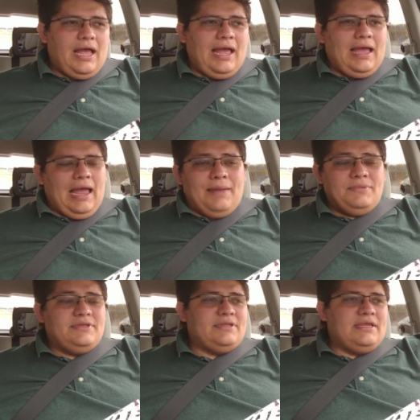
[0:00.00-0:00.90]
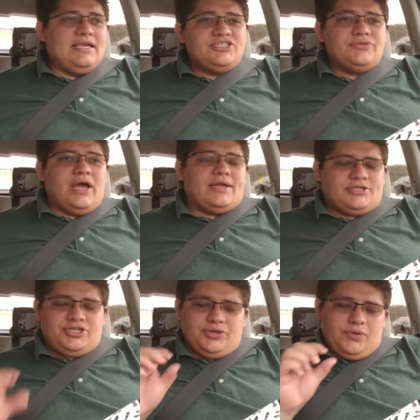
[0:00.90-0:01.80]
I'm kid you
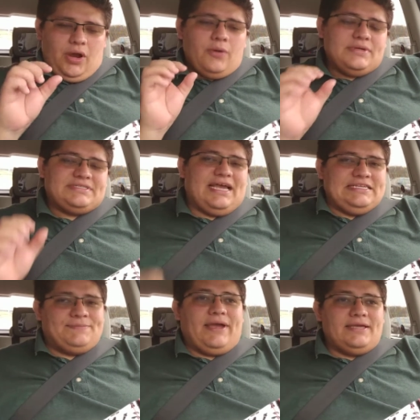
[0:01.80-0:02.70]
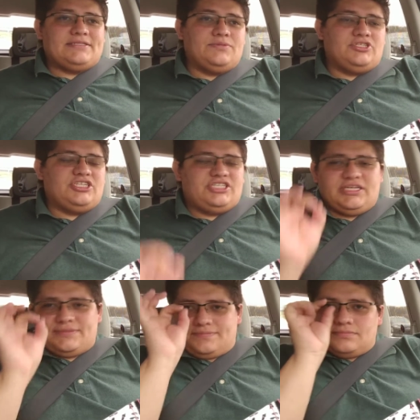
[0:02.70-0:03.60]
not, 2 Owen-sized bites, which is
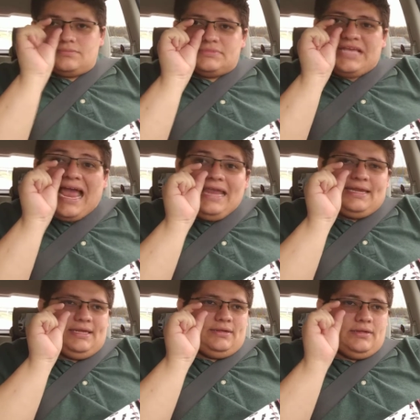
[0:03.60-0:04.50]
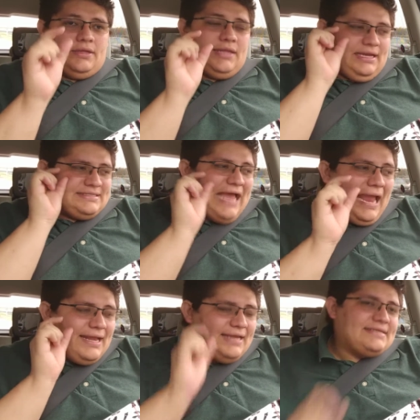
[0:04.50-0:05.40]
just tiny, like
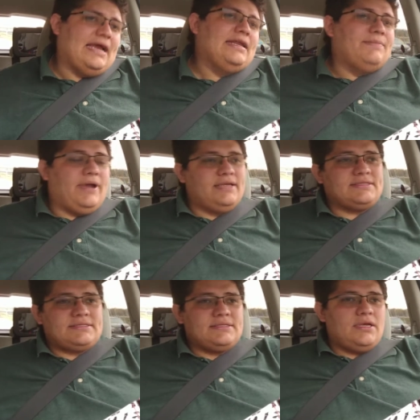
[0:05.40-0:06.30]
tiny, tiny bites.